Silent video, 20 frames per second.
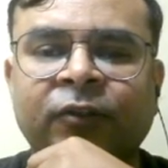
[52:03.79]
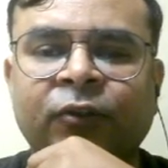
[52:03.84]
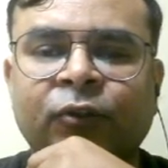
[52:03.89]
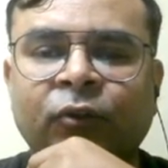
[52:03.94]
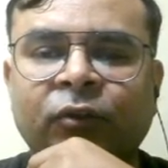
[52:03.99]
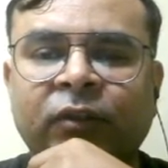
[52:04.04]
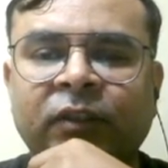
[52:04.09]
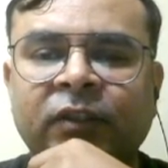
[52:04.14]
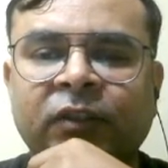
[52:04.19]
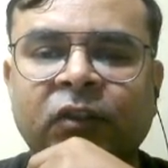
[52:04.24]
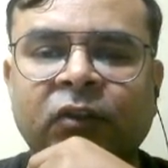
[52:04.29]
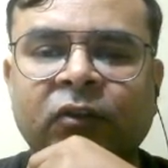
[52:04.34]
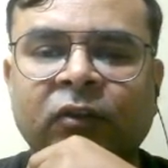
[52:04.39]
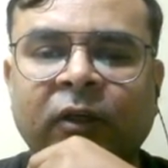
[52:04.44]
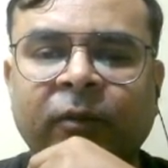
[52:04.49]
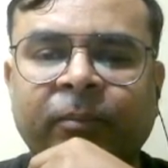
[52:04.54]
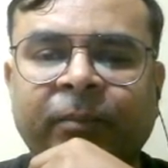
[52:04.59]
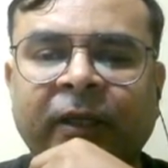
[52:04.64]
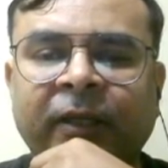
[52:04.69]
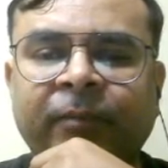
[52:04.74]
So this is
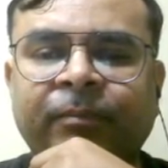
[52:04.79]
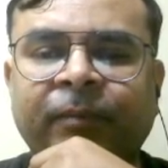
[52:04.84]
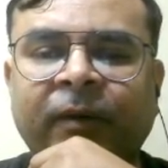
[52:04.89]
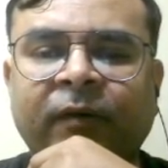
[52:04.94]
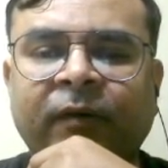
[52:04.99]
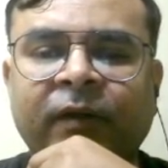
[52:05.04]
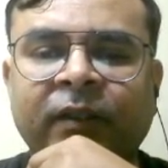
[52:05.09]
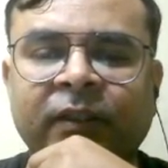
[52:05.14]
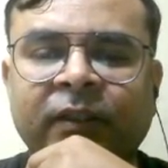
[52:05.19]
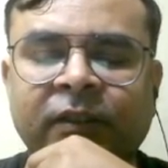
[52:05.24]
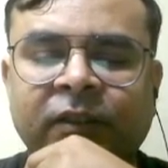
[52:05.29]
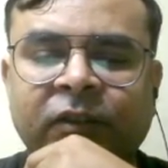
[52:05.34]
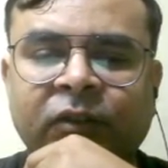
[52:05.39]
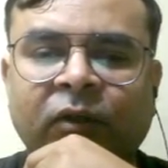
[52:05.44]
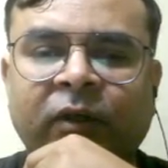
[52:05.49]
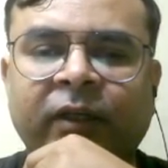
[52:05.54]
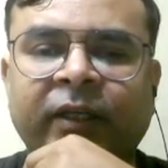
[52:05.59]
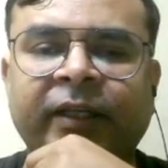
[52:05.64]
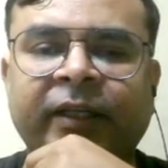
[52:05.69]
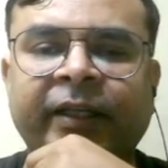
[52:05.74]
called brake power, this is
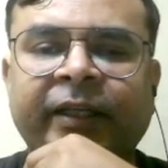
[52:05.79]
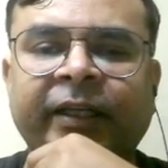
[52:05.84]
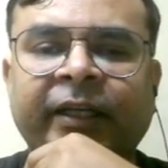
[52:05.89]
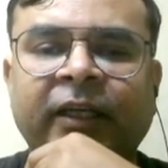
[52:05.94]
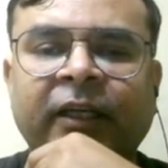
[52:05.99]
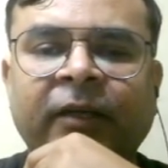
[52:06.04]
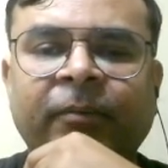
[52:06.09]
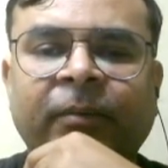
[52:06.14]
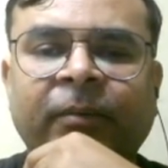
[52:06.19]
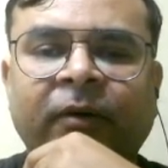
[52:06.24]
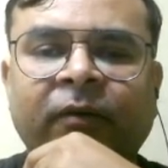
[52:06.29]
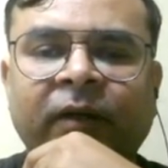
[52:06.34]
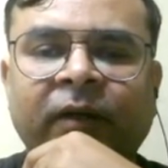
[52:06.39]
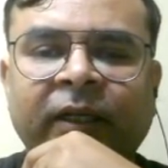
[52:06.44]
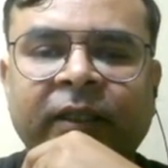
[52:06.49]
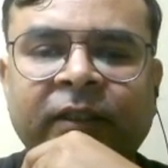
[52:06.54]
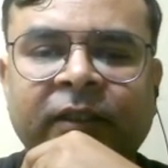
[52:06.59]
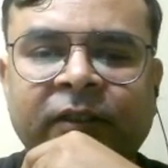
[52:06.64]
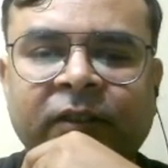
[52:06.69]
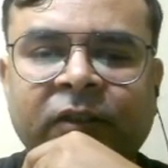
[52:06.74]
called indicator power,
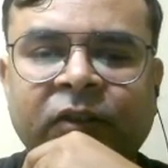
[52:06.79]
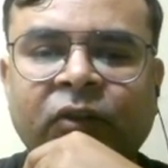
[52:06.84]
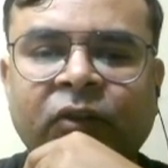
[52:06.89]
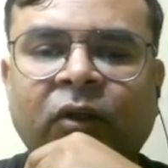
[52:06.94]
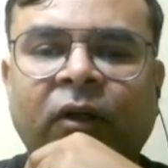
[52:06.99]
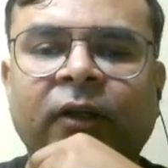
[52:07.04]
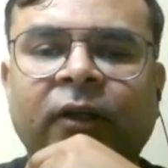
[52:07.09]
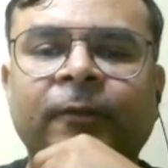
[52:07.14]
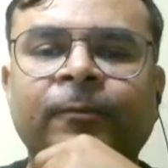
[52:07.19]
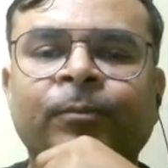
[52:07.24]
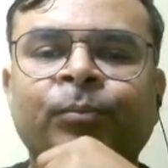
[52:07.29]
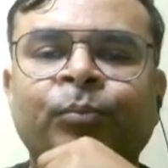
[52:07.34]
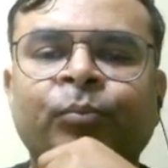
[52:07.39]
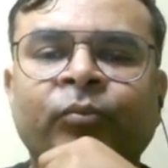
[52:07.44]
and this is called